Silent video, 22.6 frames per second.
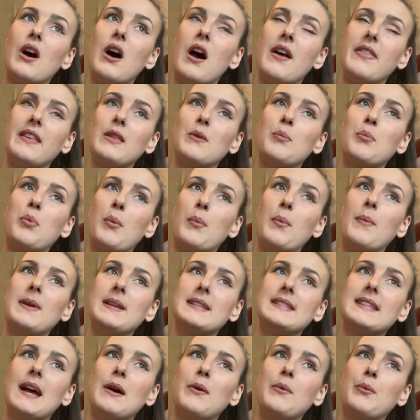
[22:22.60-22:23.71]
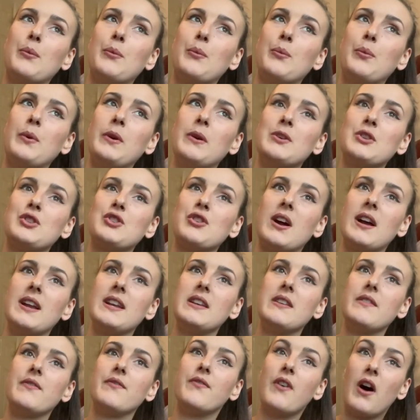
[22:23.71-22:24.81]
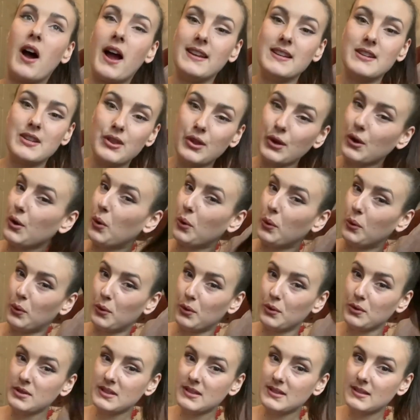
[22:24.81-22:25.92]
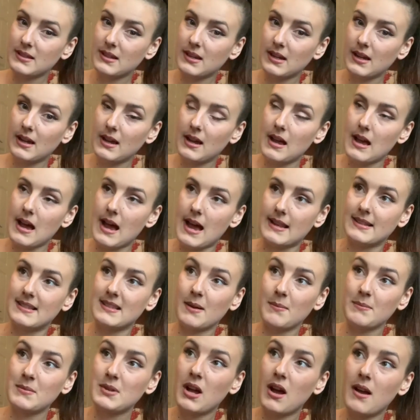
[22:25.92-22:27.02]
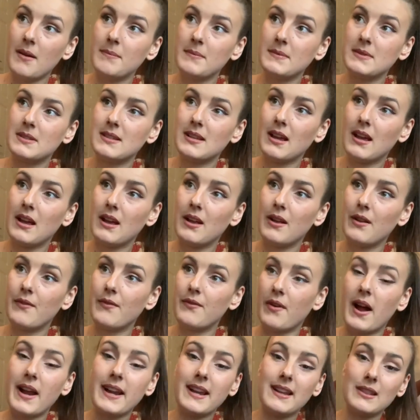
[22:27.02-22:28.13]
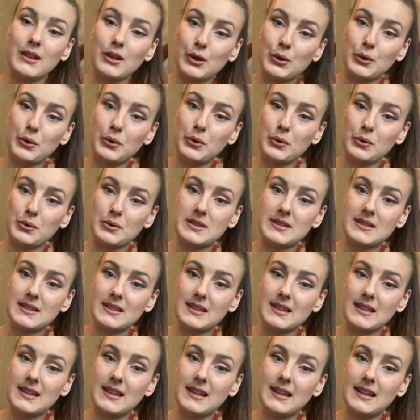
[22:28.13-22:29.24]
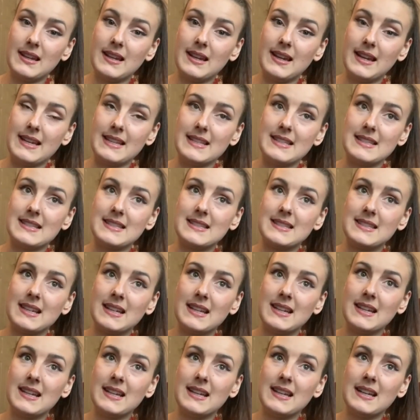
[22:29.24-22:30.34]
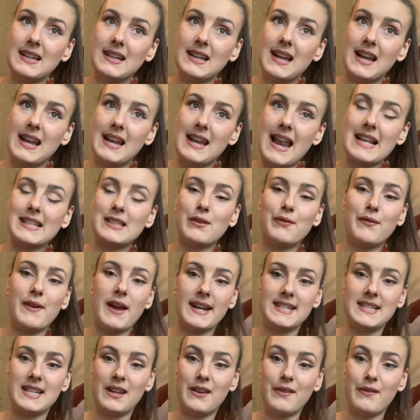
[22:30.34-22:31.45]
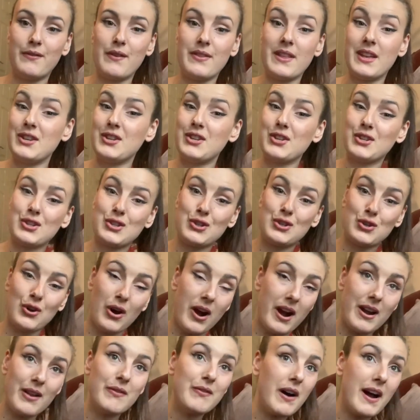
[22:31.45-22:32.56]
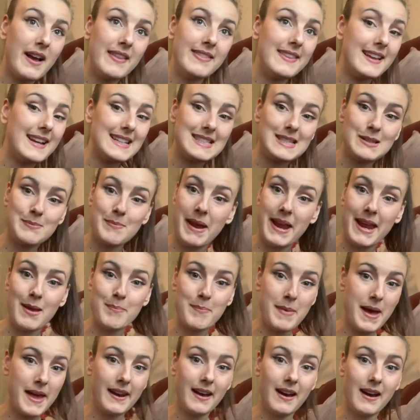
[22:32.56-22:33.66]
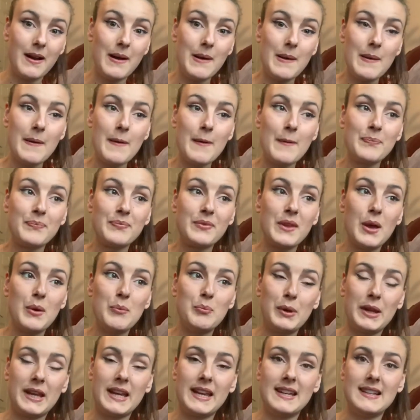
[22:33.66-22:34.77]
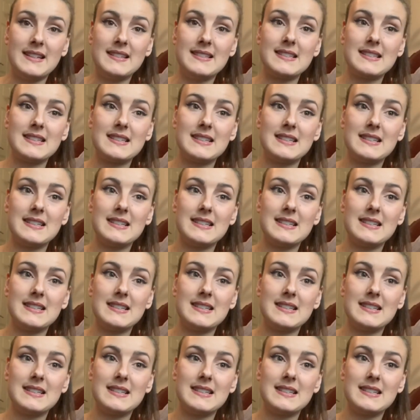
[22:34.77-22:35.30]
I think the problem is that we always try and find the cause, and sometimes finding the cause is less effective than just trying to find things to make it better because